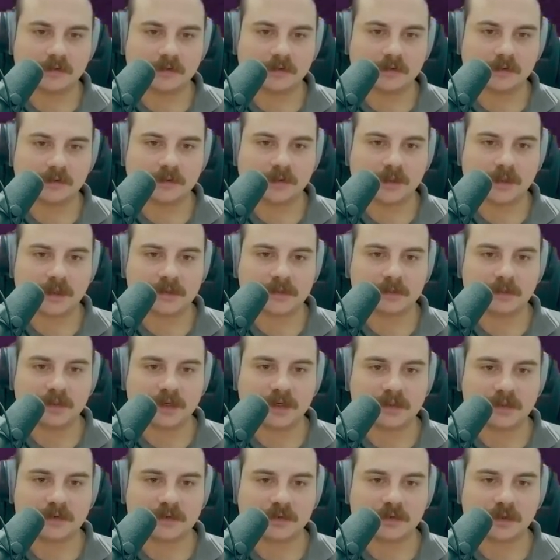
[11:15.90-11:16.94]
less
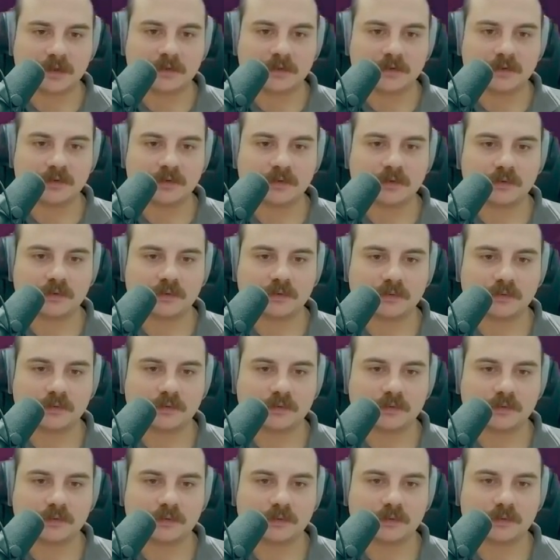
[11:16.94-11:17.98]
breaks you need to do,
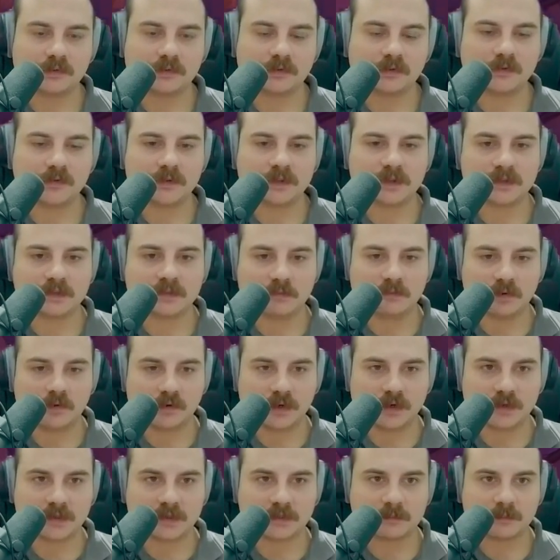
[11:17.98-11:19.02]
which is
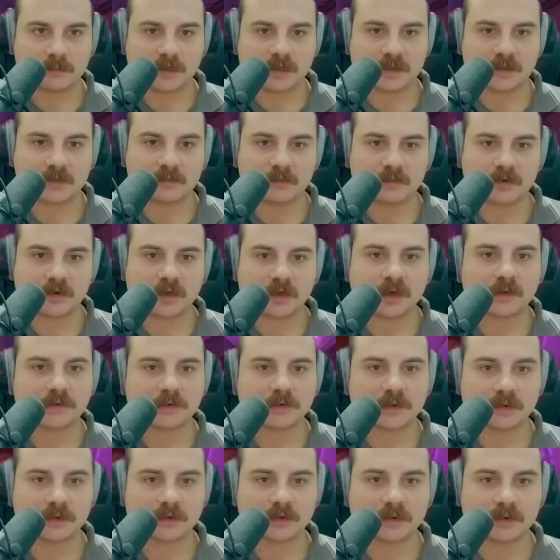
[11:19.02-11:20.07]
more experience per
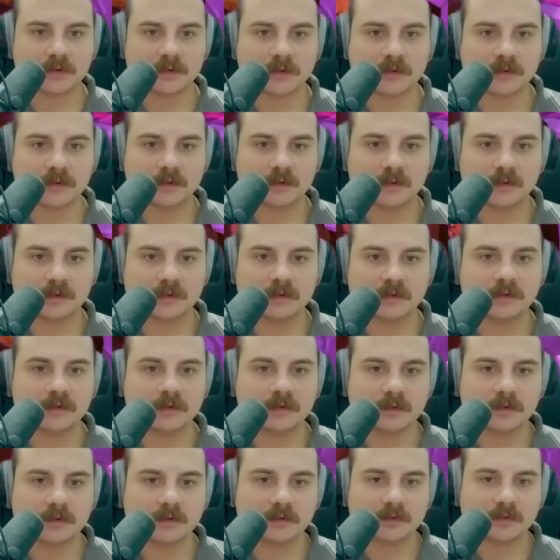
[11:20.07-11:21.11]
hour.
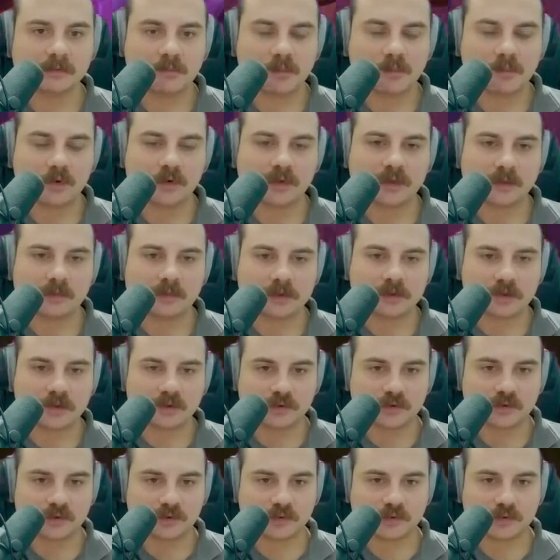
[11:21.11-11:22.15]
More damage you
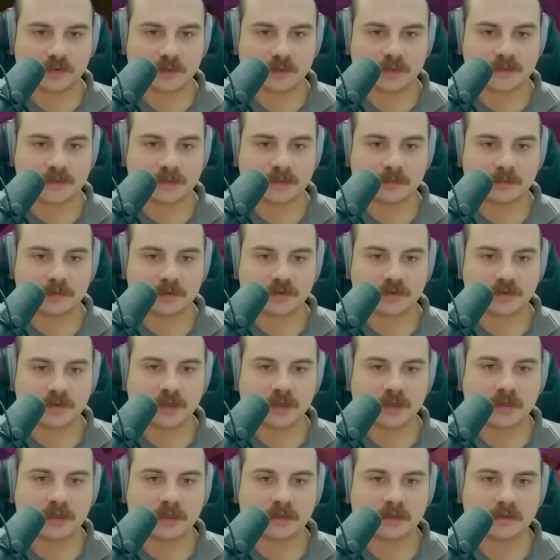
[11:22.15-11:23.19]
do, less damage you
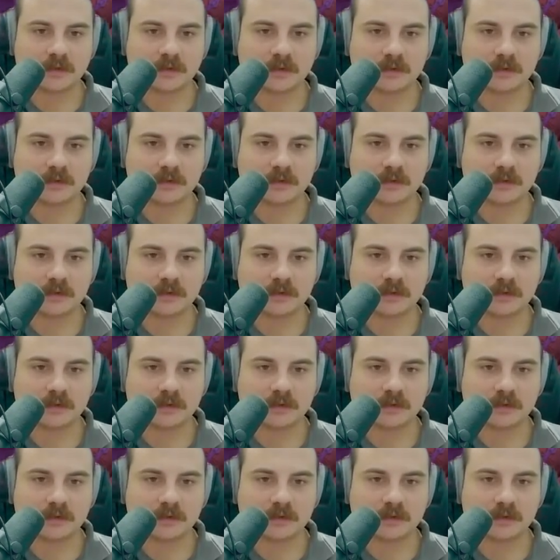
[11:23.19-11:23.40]
take.